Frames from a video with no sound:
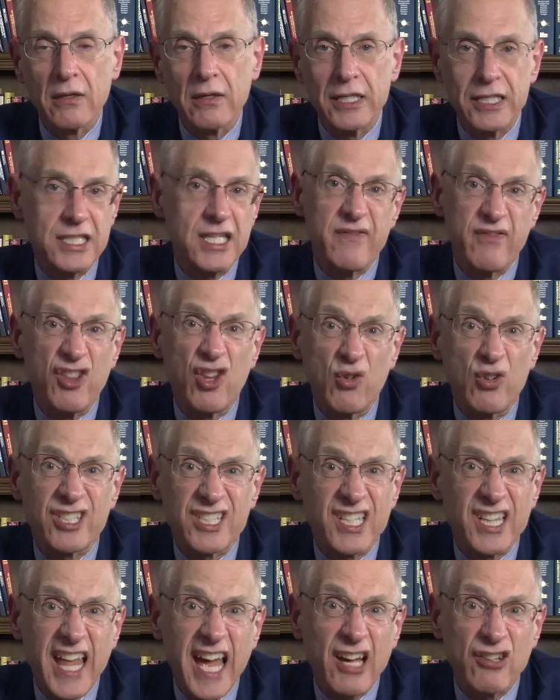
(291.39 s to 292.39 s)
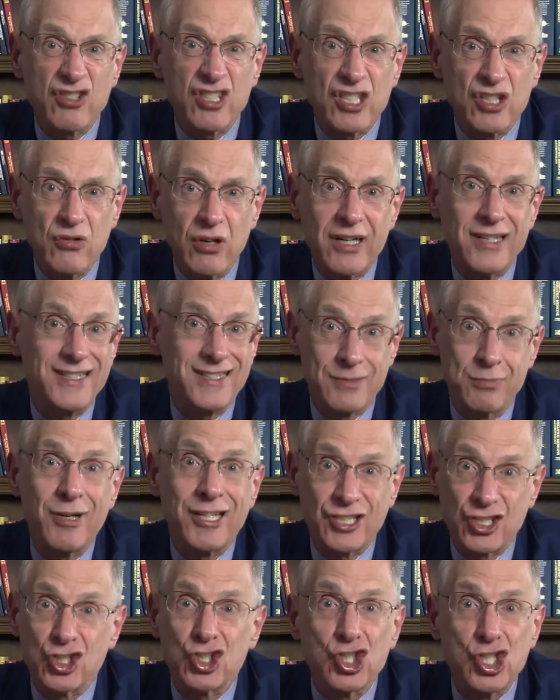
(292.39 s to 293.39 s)
is even though it's a lousy drug, it's
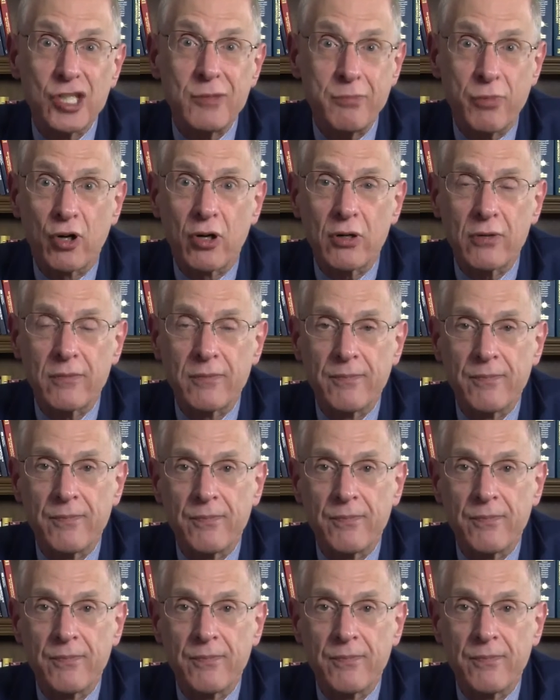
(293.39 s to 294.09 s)
much cheaper.